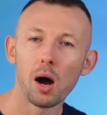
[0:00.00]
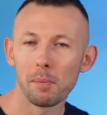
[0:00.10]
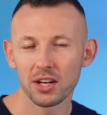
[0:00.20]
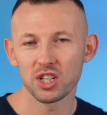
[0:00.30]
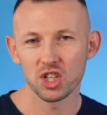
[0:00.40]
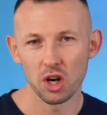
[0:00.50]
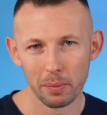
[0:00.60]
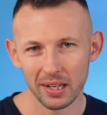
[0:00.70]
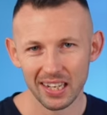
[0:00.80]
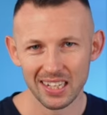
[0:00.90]
our magic show
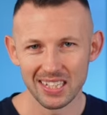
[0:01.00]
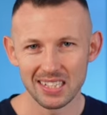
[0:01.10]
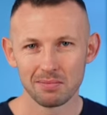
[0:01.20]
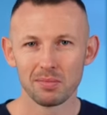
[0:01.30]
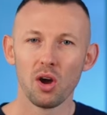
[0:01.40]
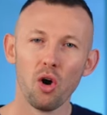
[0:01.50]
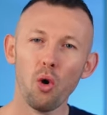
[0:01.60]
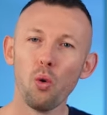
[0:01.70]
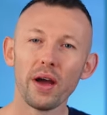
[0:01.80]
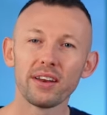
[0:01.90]
begins,
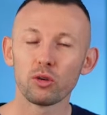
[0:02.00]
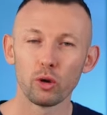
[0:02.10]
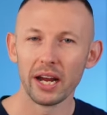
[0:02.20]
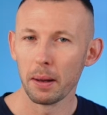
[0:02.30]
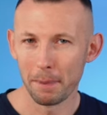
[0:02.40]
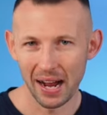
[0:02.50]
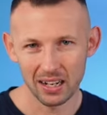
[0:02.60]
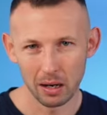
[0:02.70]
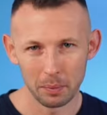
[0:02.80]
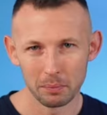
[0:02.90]
always create a
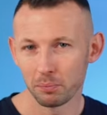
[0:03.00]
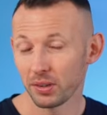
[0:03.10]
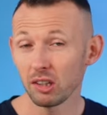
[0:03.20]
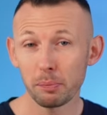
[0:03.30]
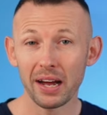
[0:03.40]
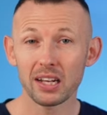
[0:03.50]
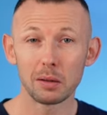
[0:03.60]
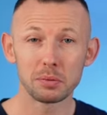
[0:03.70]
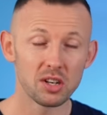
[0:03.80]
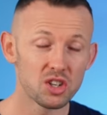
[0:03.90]
backup. These
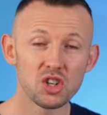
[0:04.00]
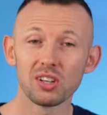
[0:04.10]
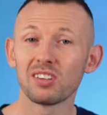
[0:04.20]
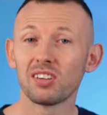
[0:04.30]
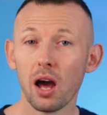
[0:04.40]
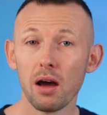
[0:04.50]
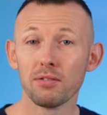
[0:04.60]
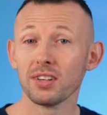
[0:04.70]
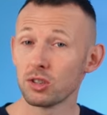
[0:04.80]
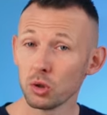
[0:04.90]
backups should
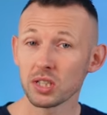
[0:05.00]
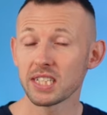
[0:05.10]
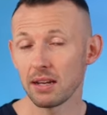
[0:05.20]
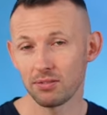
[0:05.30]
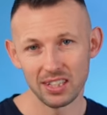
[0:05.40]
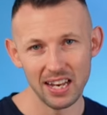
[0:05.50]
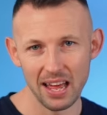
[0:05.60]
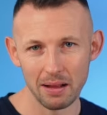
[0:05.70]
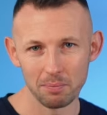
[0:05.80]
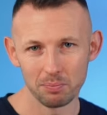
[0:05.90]
serve as your safety
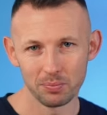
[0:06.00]
net.